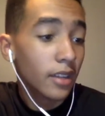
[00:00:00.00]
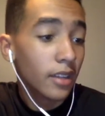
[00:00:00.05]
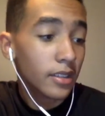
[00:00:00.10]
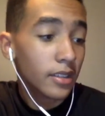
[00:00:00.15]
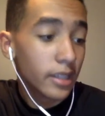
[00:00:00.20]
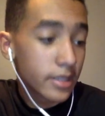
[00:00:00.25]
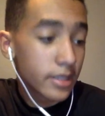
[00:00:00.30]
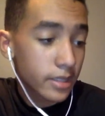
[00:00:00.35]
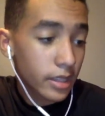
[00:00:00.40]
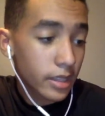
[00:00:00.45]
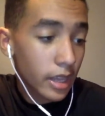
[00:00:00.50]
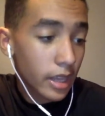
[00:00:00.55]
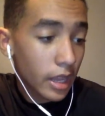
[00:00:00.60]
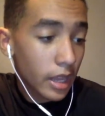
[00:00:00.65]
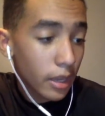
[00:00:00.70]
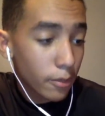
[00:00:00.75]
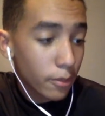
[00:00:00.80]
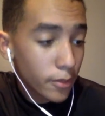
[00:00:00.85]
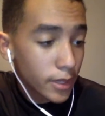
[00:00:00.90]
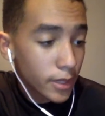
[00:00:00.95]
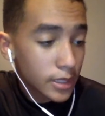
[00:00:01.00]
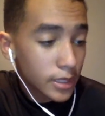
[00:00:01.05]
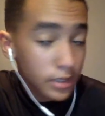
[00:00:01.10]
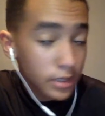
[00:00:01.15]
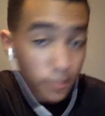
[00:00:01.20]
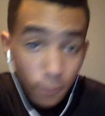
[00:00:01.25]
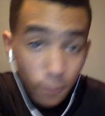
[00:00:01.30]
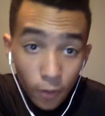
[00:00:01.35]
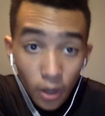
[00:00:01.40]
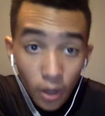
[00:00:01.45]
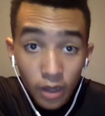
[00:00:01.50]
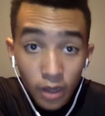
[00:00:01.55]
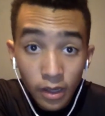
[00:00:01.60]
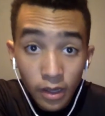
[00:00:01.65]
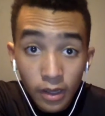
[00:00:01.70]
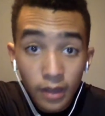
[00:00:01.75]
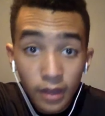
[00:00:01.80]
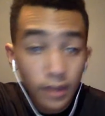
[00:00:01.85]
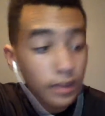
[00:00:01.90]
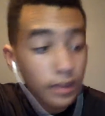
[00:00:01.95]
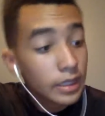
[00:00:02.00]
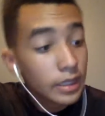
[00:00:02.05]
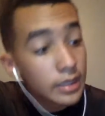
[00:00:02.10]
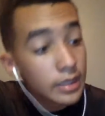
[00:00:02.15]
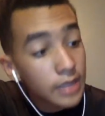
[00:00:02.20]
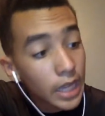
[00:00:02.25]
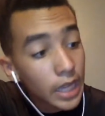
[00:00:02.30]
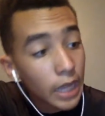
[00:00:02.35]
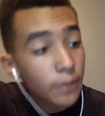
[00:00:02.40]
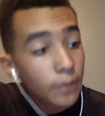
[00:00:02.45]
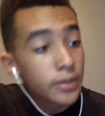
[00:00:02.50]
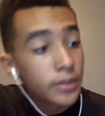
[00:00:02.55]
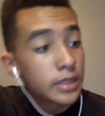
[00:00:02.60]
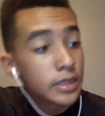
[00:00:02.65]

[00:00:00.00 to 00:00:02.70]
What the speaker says: This game is fun. This game